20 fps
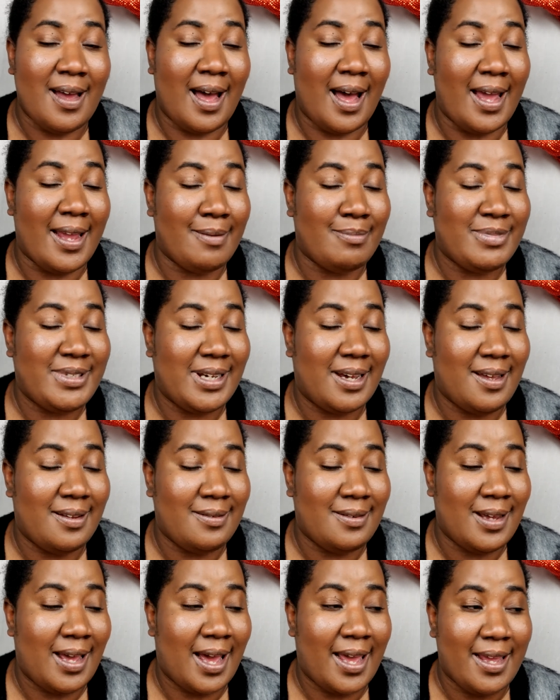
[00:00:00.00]
I am
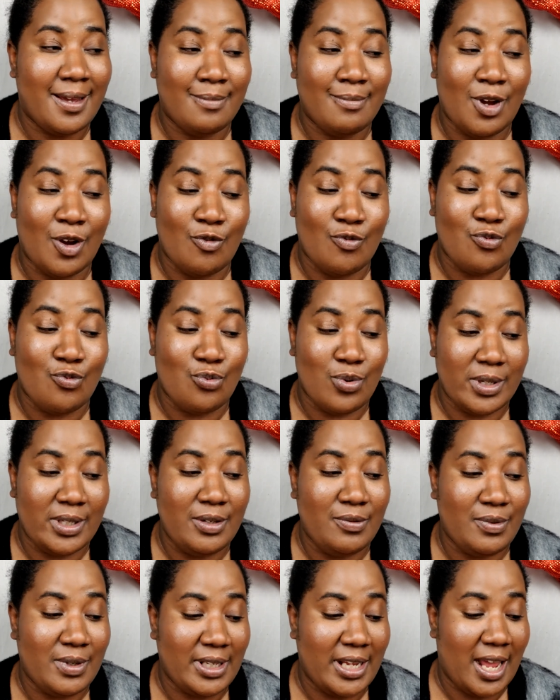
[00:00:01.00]
done. I am
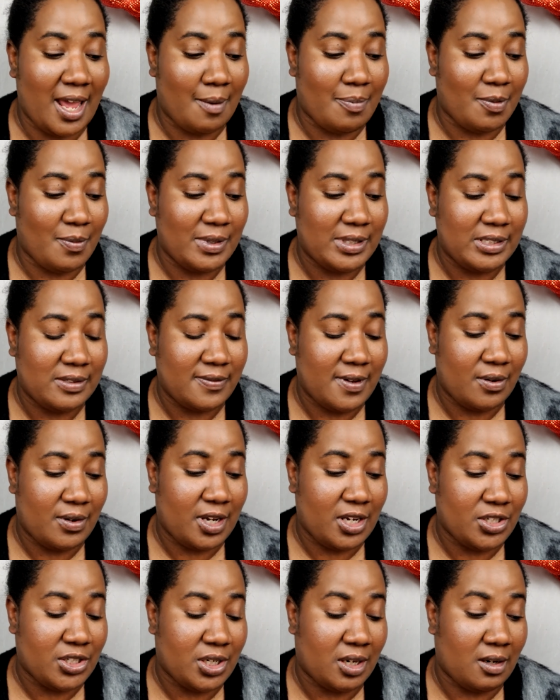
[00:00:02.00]
really happy with this
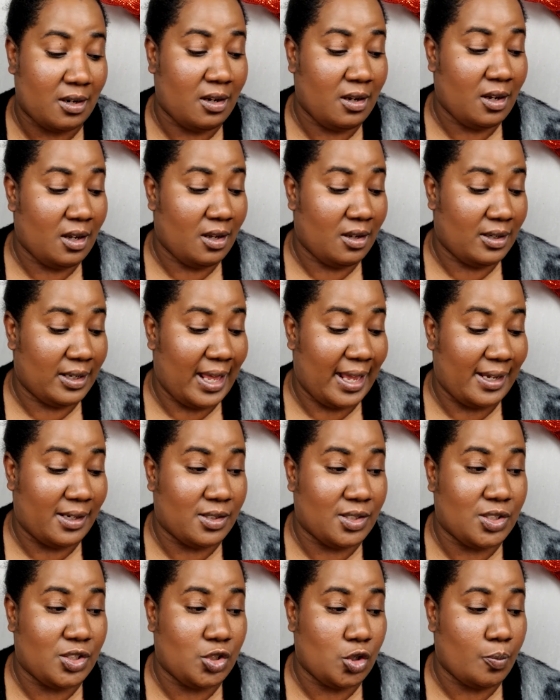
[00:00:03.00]
foundation. Like,
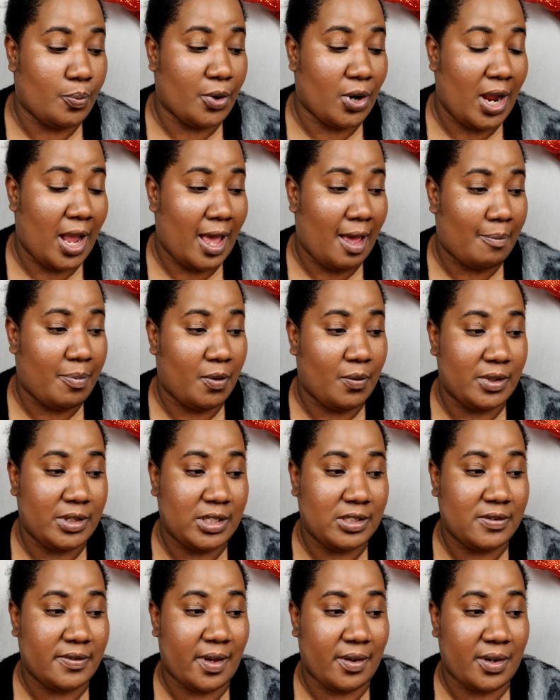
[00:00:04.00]
super happy with
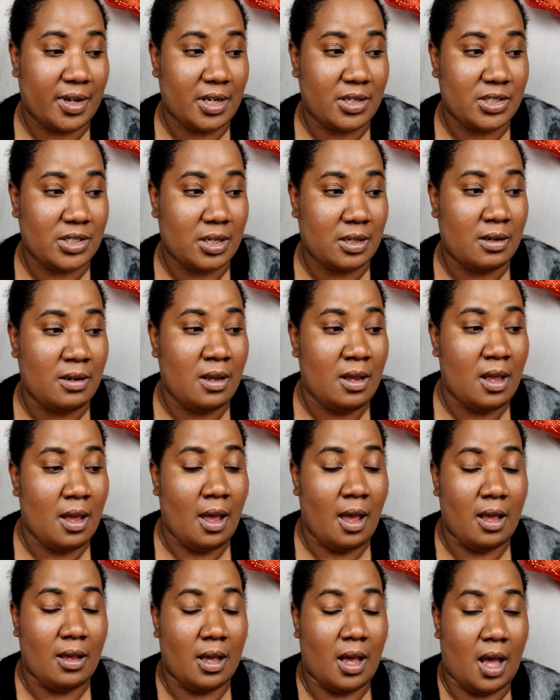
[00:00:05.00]
this foundation.
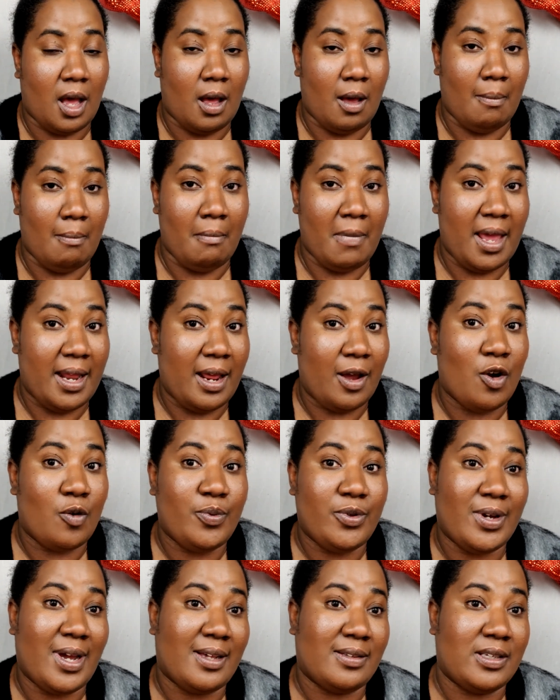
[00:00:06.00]
And I
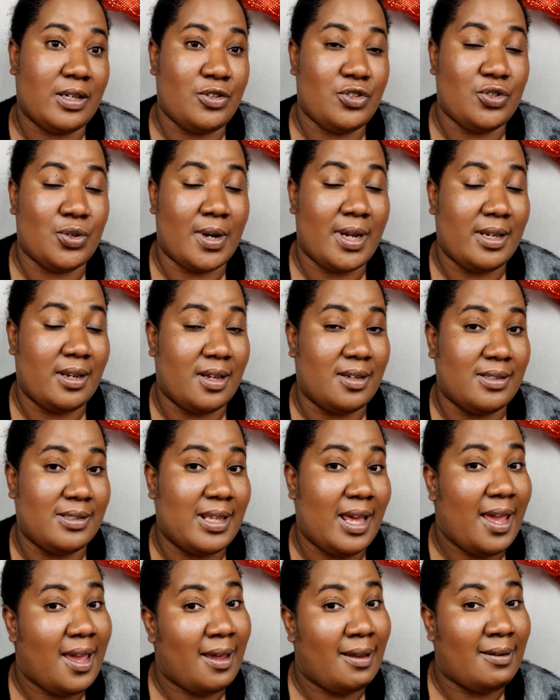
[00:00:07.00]
hope you guys enjoyed this.
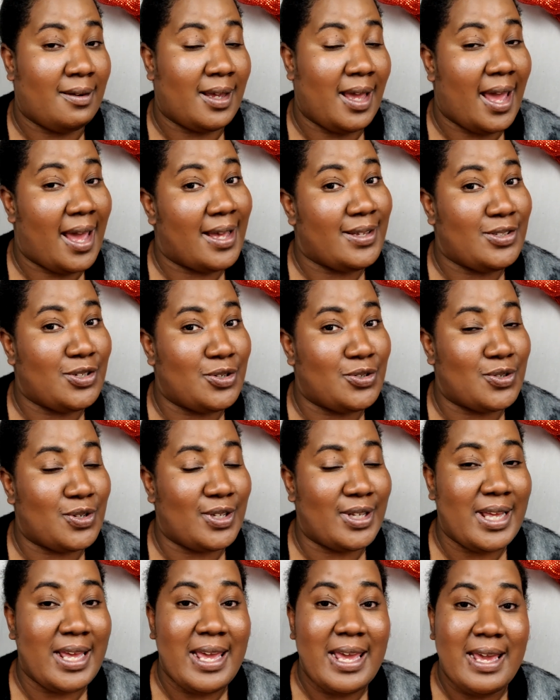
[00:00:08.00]
And as
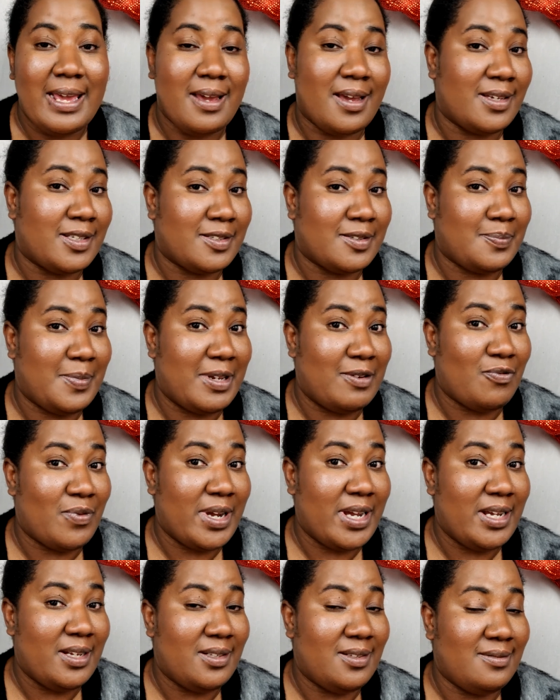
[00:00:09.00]
usual, it's been
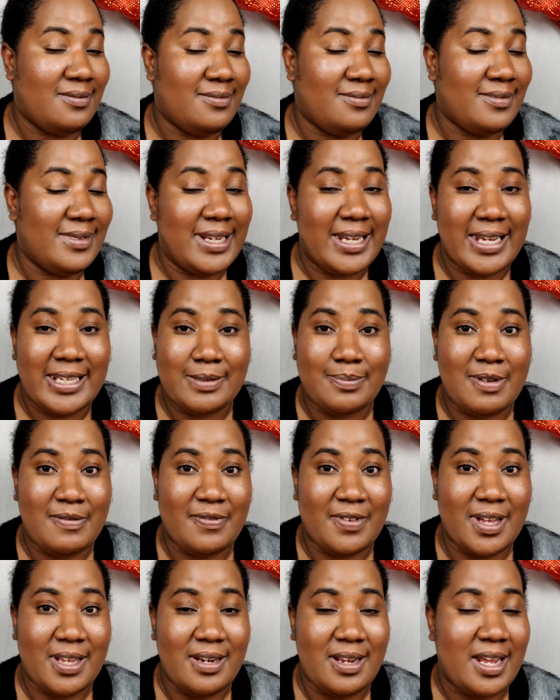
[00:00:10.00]
real. It's been
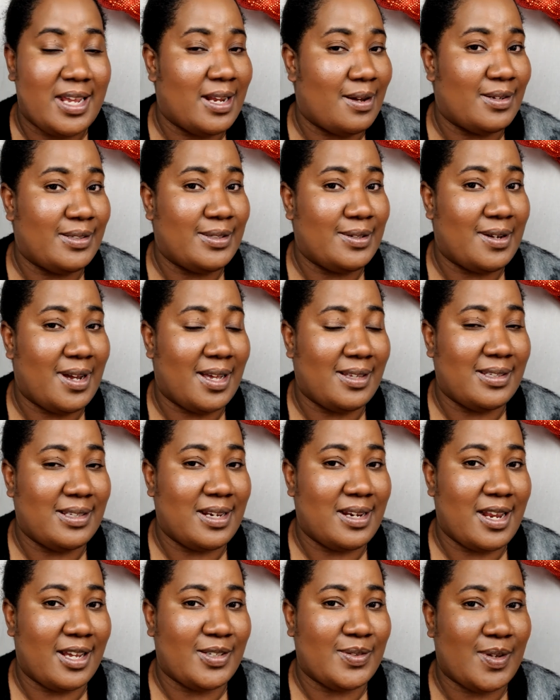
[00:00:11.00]
fun. And I'll see you guys in
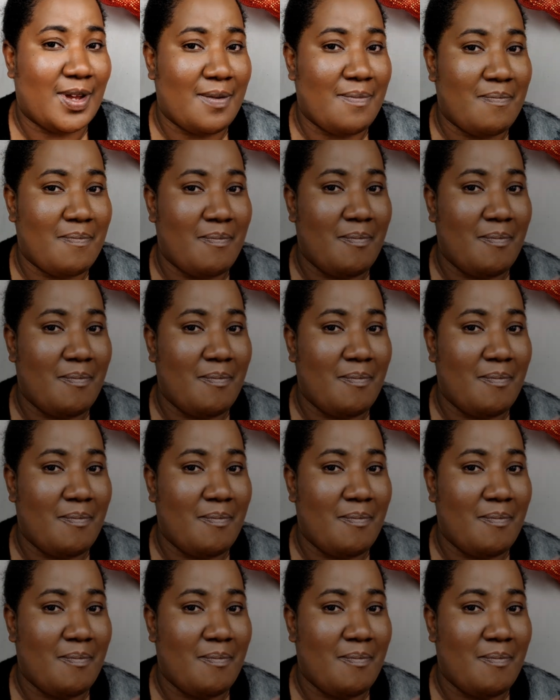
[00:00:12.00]
the next one.